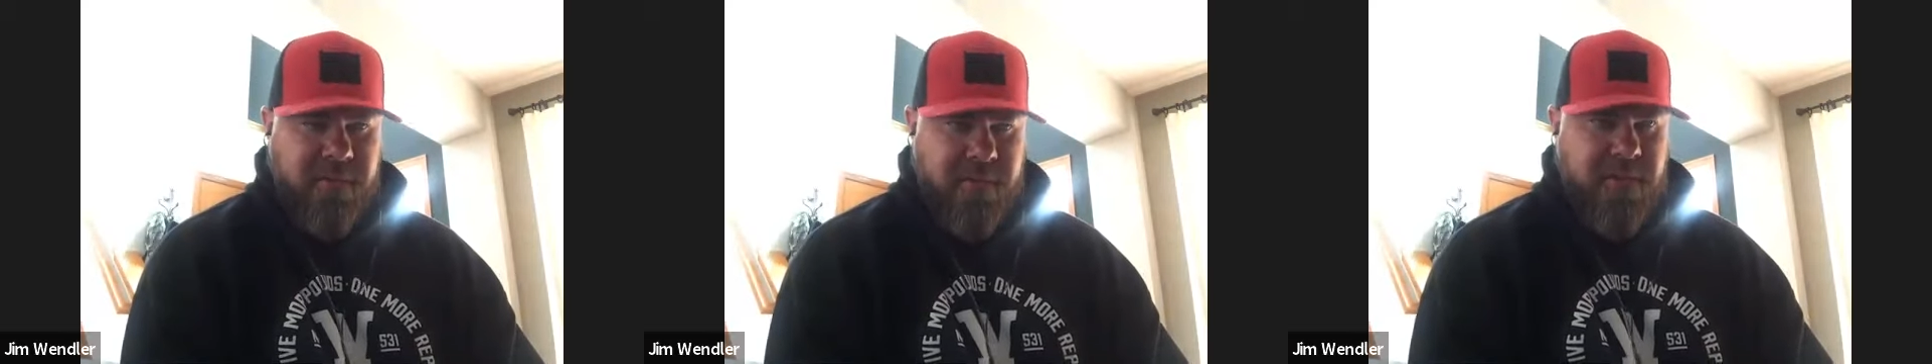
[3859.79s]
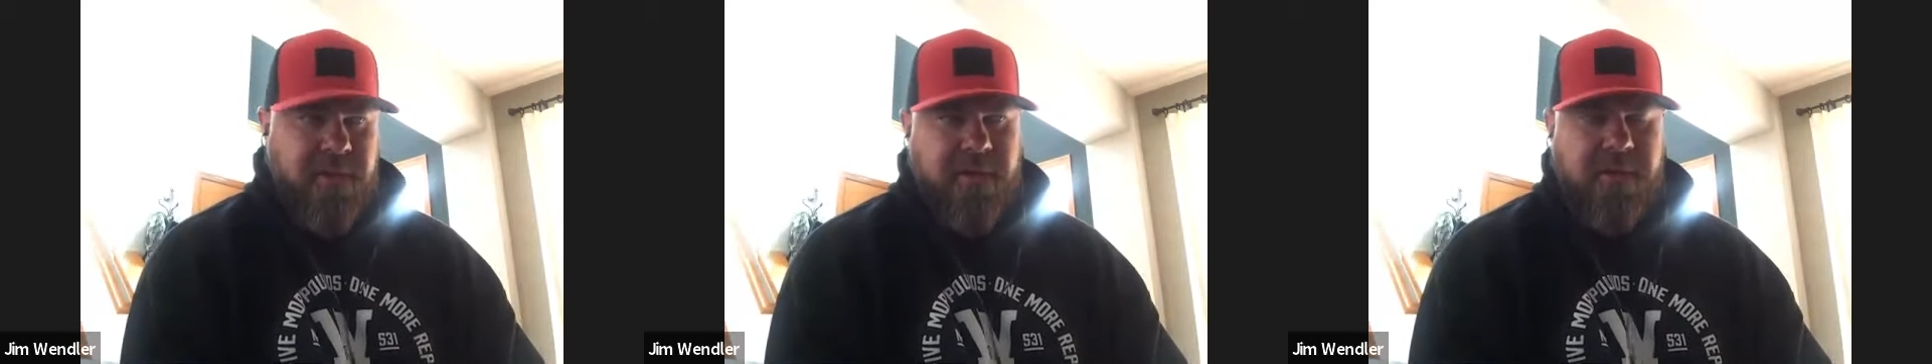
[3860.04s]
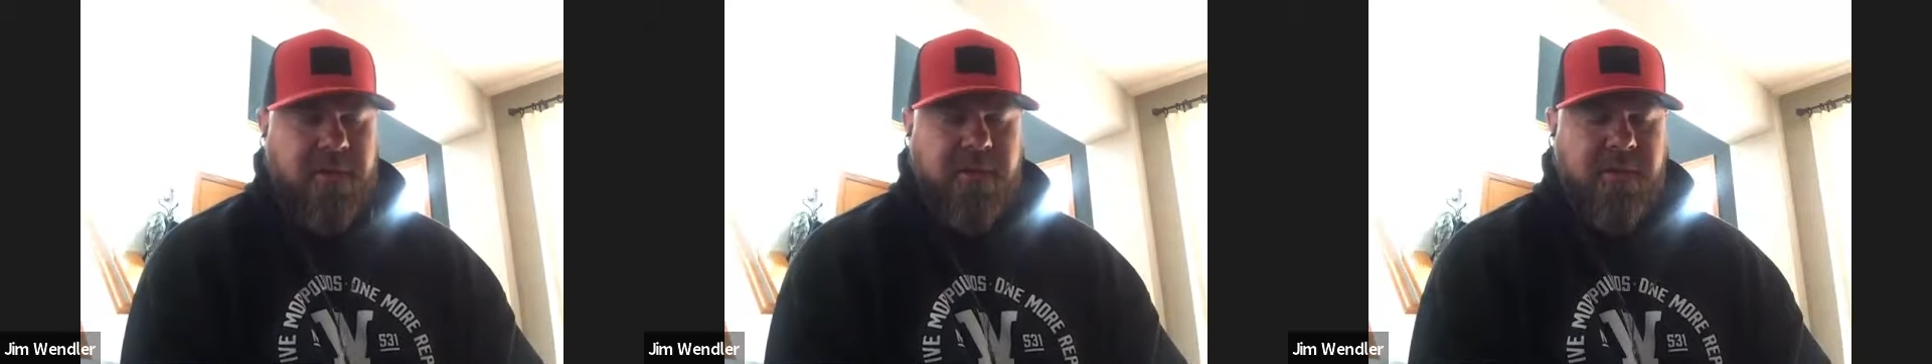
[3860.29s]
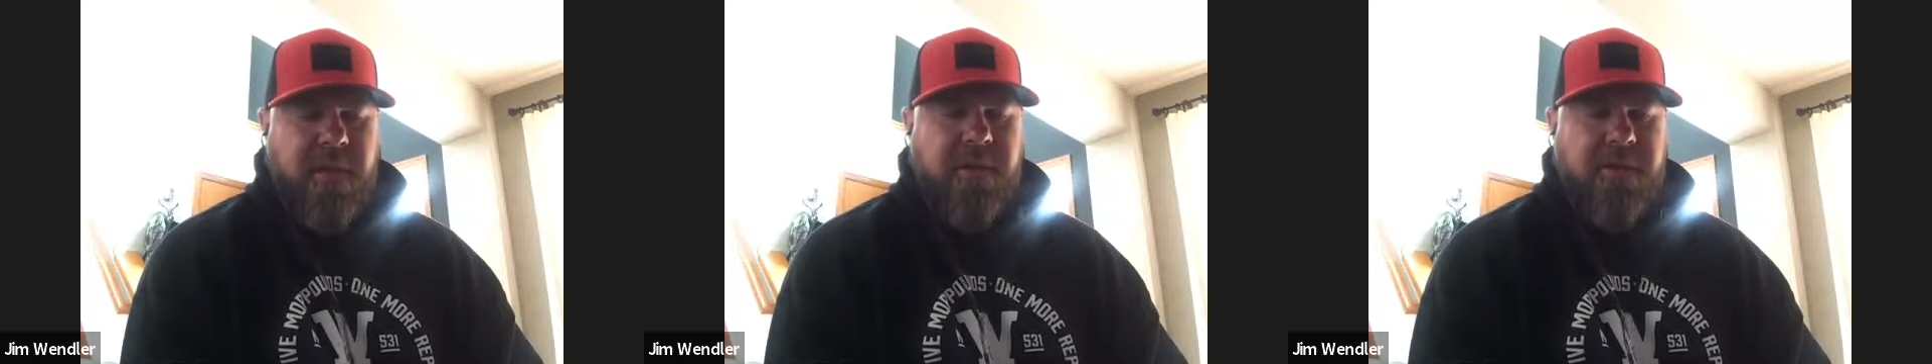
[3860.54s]
they
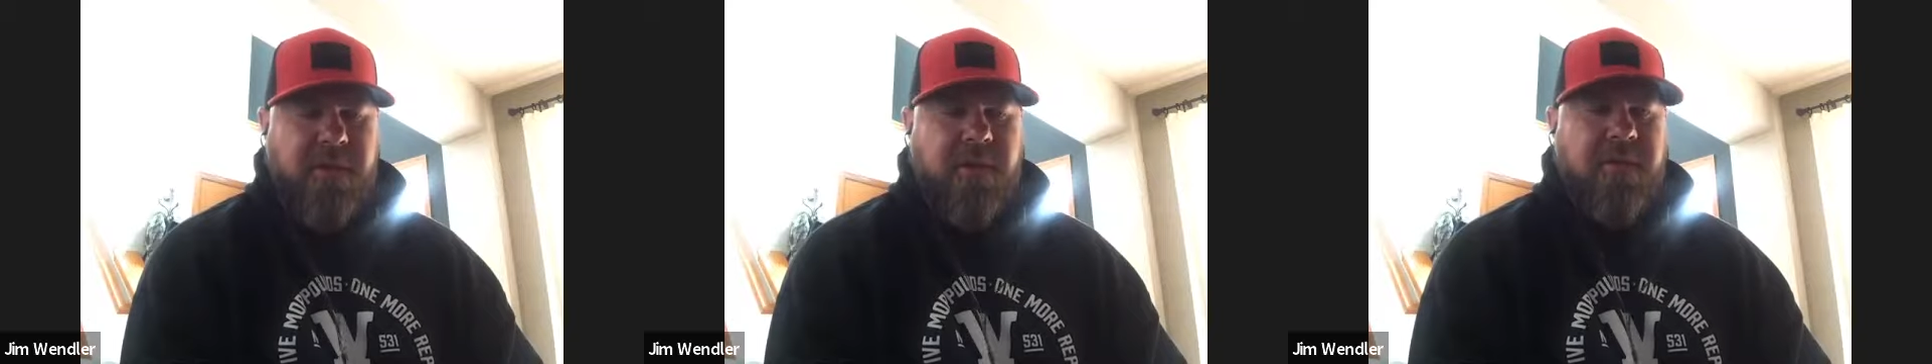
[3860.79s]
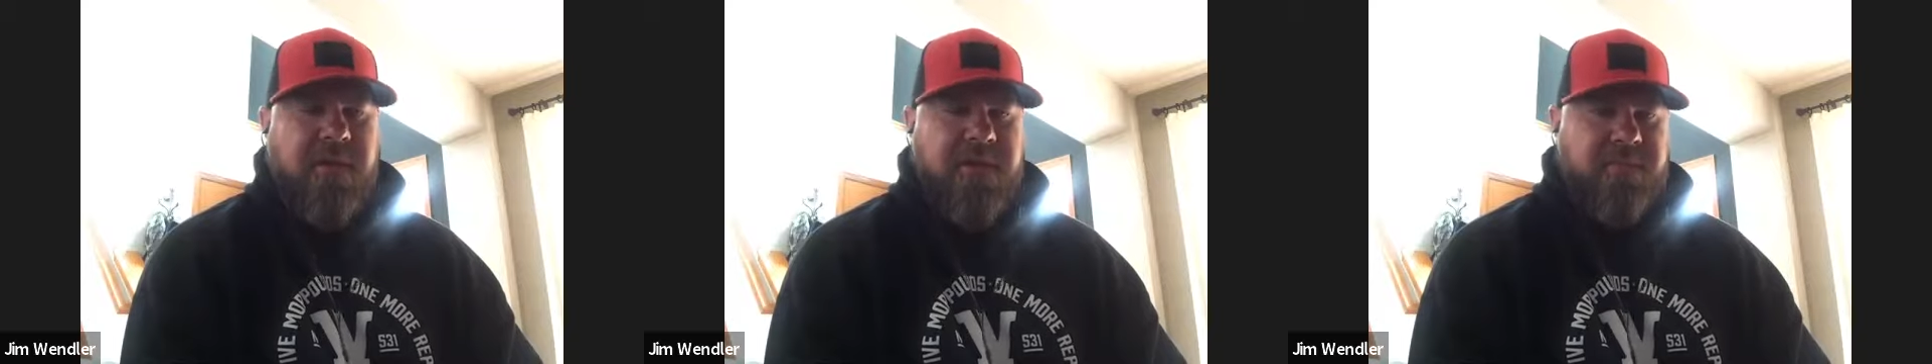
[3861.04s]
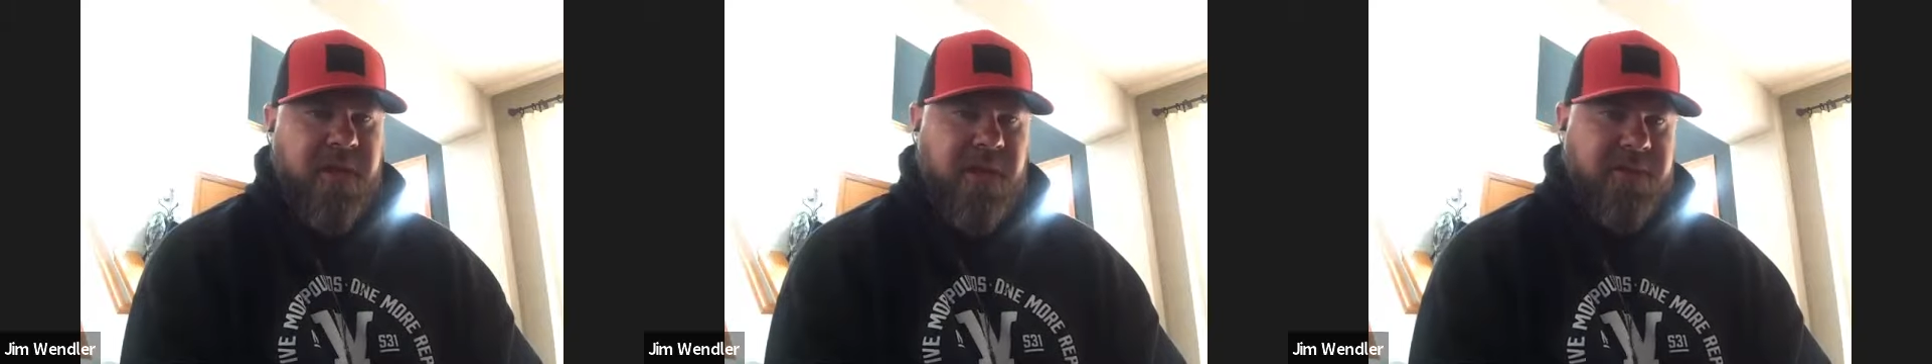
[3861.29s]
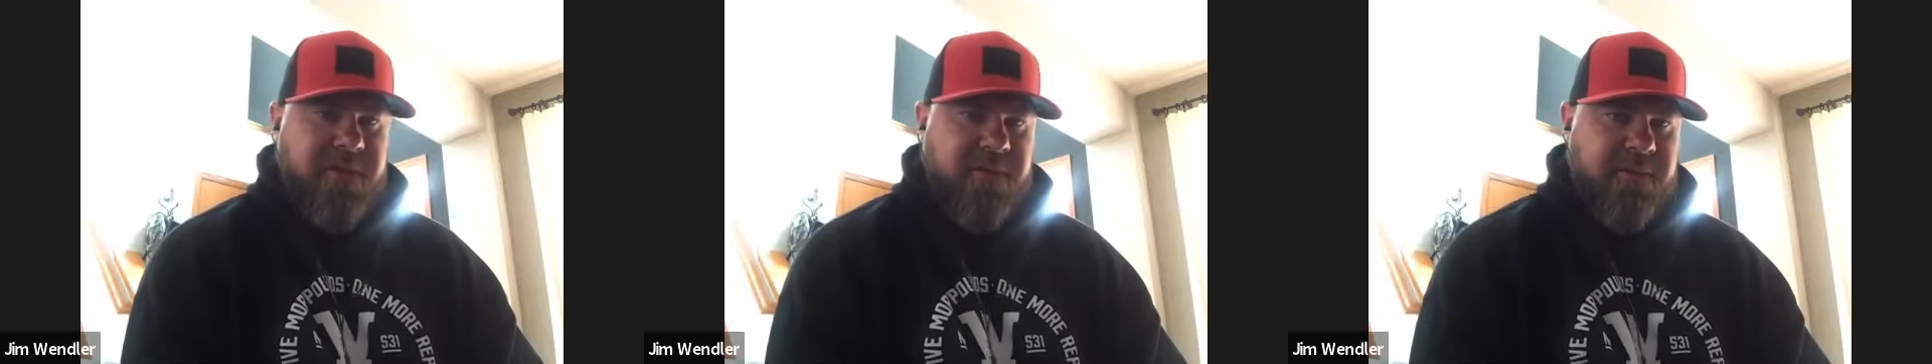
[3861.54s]
can go kiss my
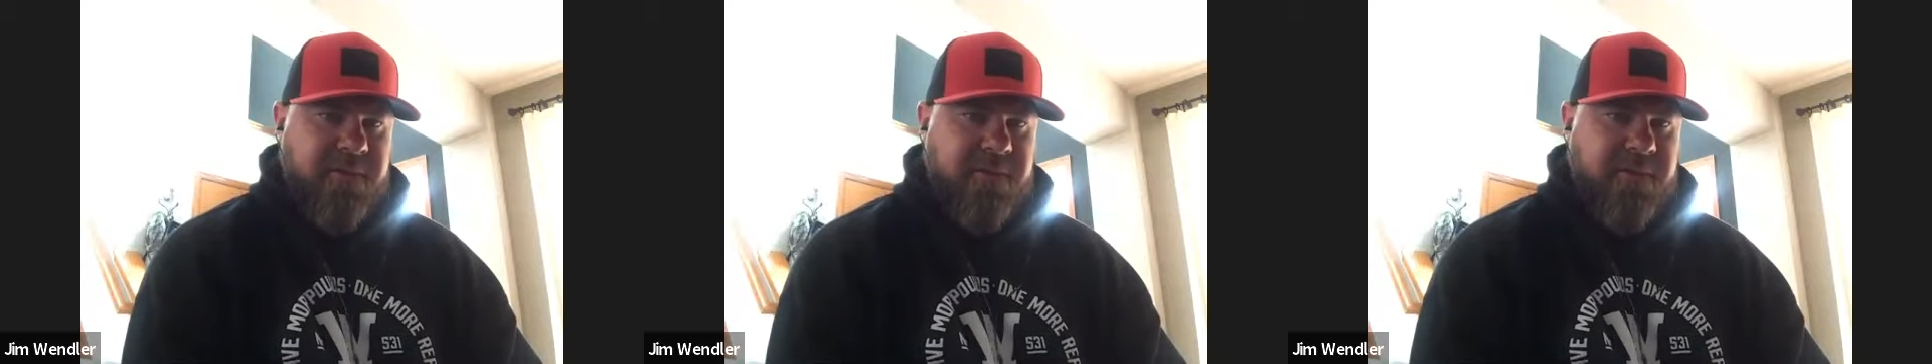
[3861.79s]
ass.